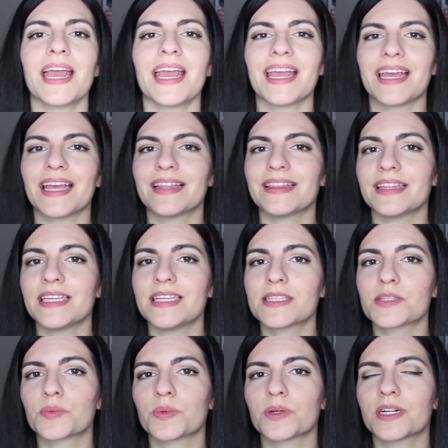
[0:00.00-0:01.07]
And
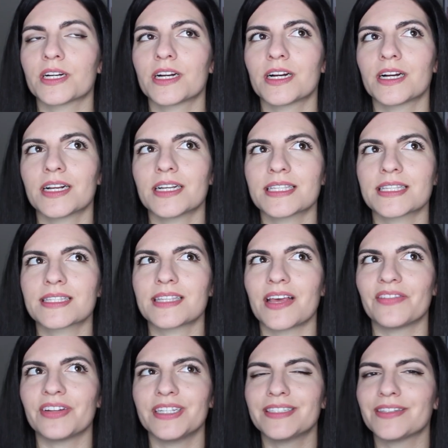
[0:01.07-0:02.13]
these were
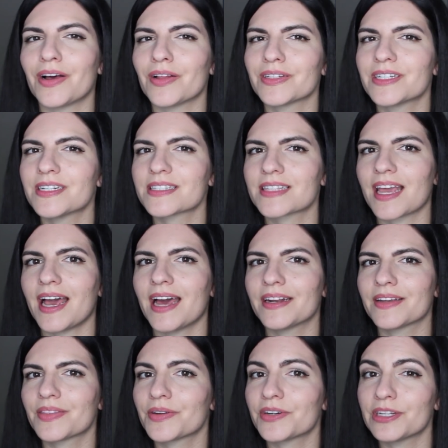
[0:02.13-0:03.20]
$70. They had
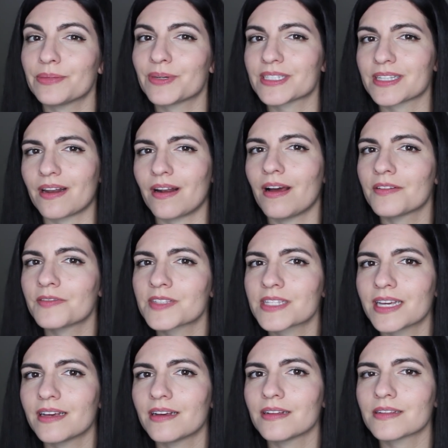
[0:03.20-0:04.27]
a 30% off
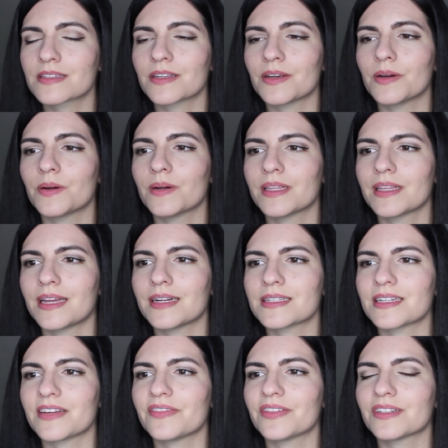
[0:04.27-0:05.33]
sale, so that is
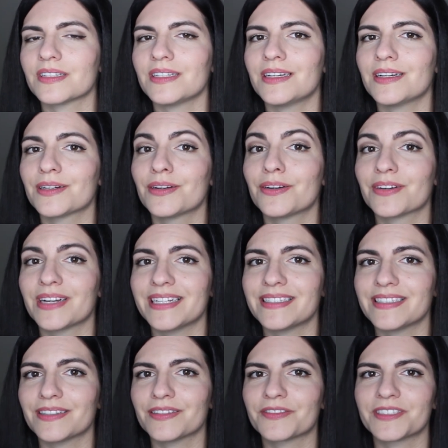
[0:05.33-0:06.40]
definitely a great
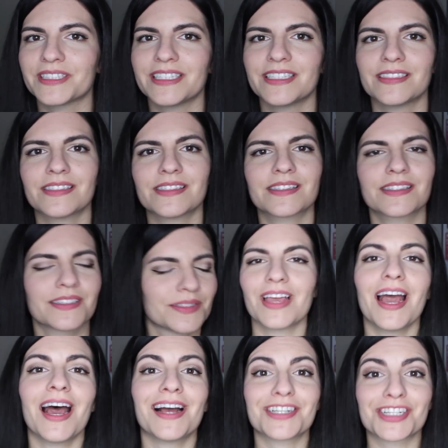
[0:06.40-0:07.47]
deal for these.
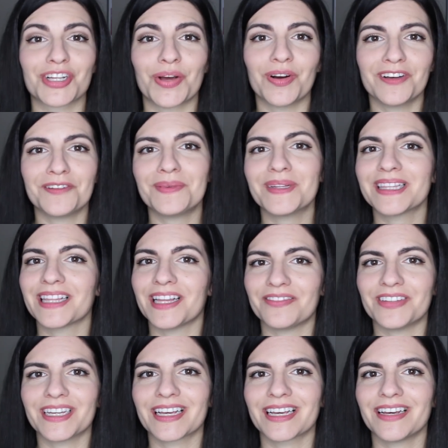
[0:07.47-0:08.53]
A show I've been
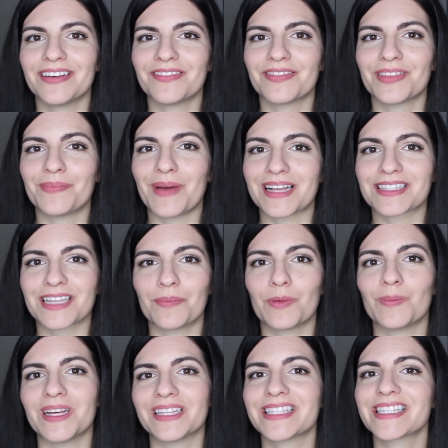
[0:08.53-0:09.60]
loving the past couple
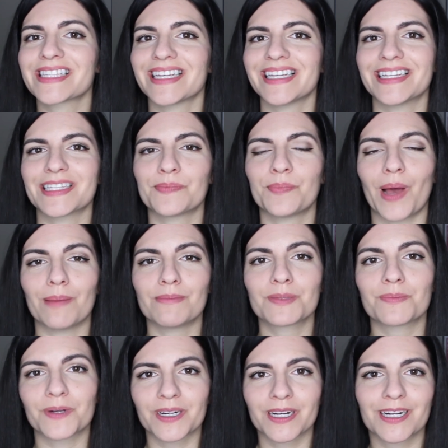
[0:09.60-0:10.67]
months is Bob's
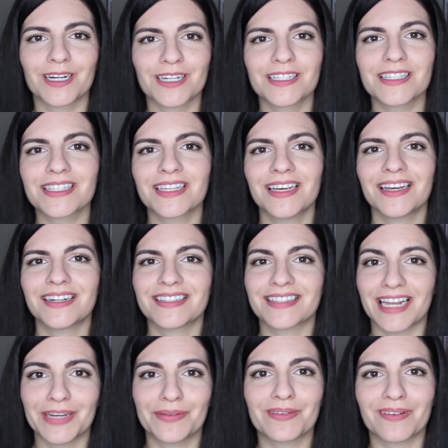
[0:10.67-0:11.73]
Burgers. Does
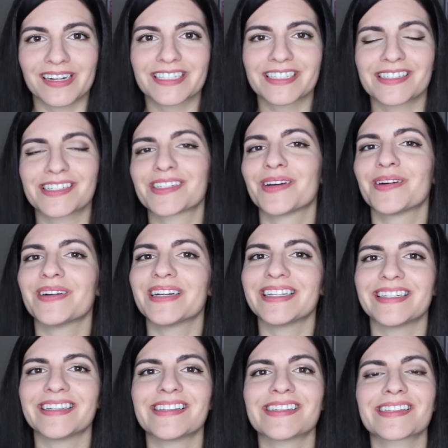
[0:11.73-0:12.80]
anyone watch this show?
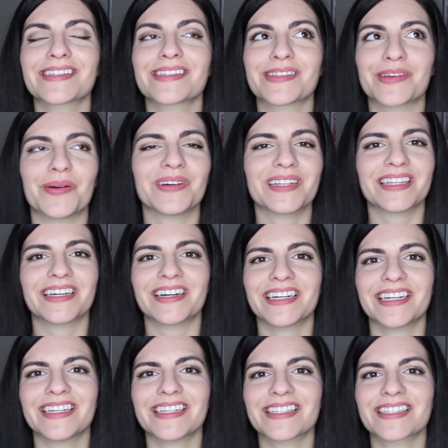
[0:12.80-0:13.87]
It is so
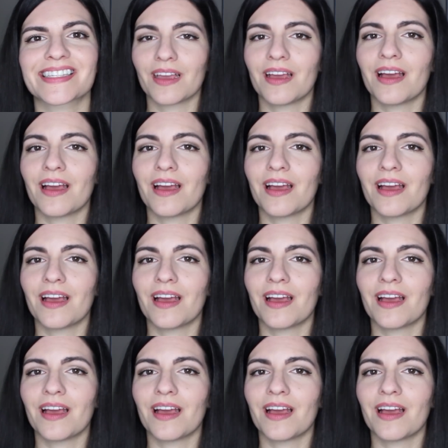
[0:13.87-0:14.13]
hilarious.